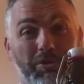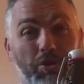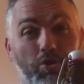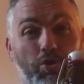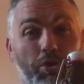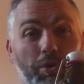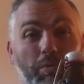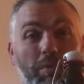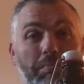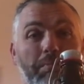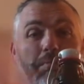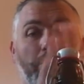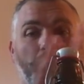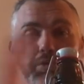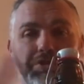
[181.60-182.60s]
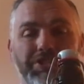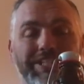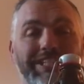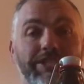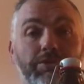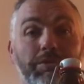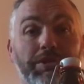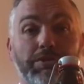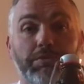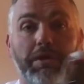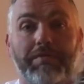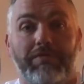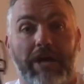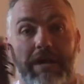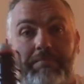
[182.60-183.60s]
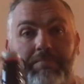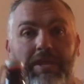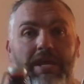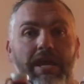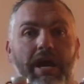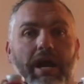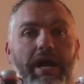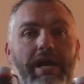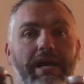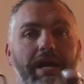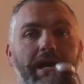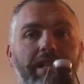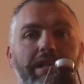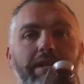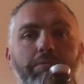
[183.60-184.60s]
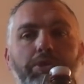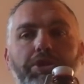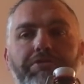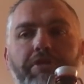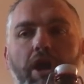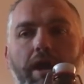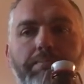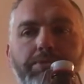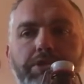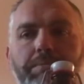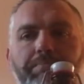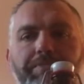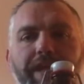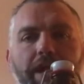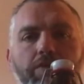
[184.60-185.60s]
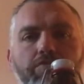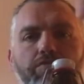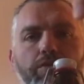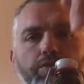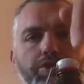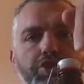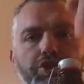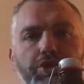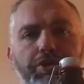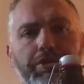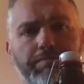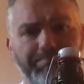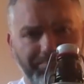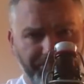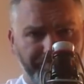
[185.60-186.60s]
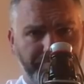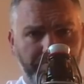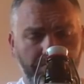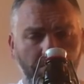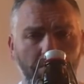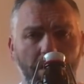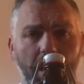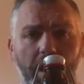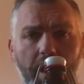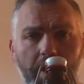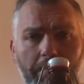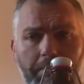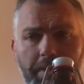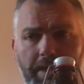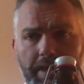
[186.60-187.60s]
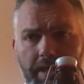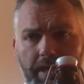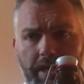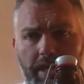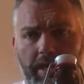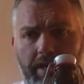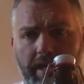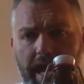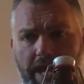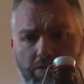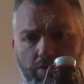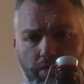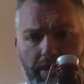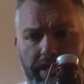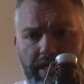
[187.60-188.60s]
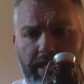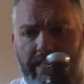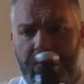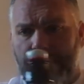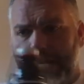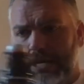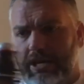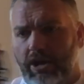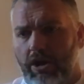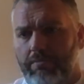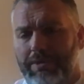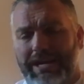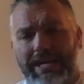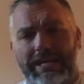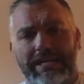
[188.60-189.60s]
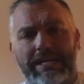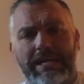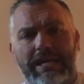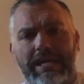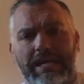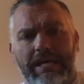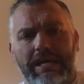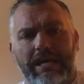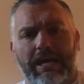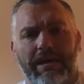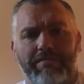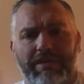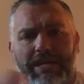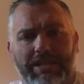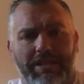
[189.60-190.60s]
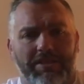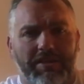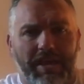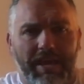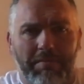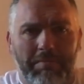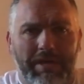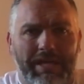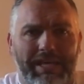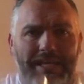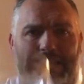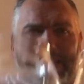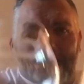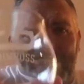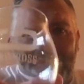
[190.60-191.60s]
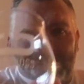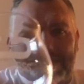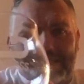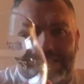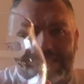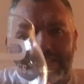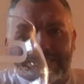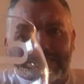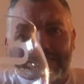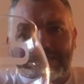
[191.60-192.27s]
about the sugar one, but we'll see. So here's what I've done. I, I labeled the tops dextrose sugar, um, naturally carbonated. I've got the same glasses.